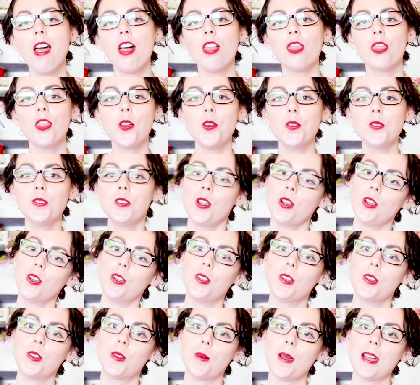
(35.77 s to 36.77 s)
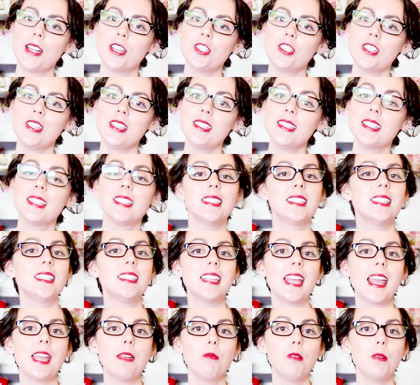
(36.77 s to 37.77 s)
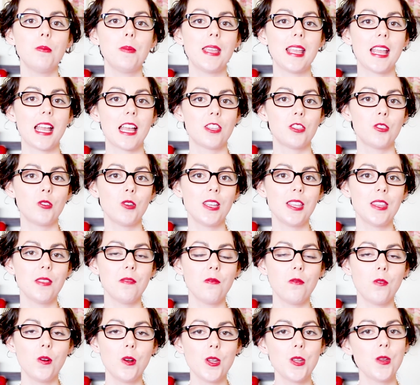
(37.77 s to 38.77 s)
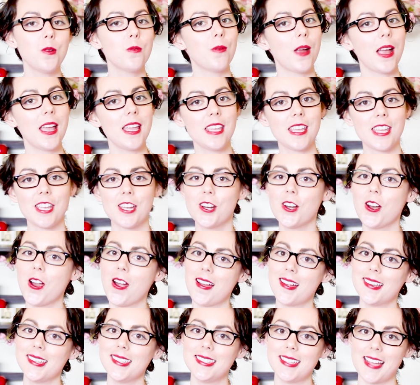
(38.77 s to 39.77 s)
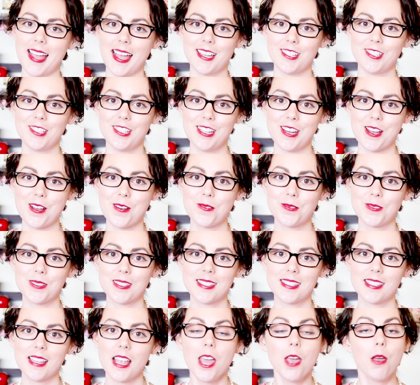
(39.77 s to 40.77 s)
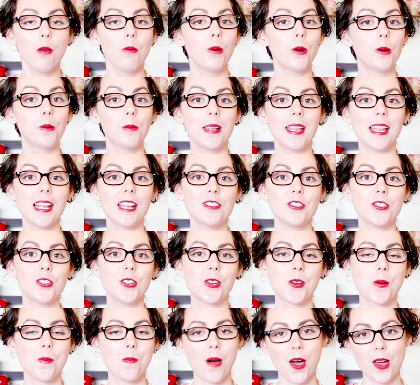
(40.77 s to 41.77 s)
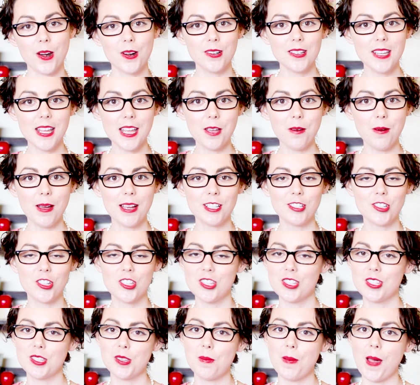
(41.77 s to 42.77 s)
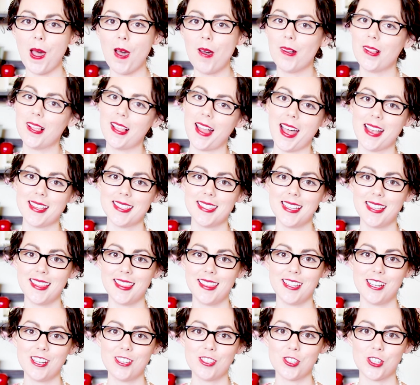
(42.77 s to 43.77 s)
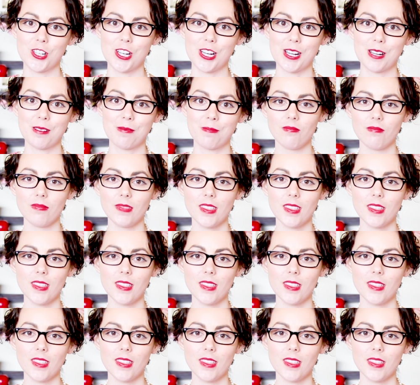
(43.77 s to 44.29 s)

Those are good questions, and today we'll be answering them for you right here on Dashy Notes, where we answer your modern day questions about classic literature.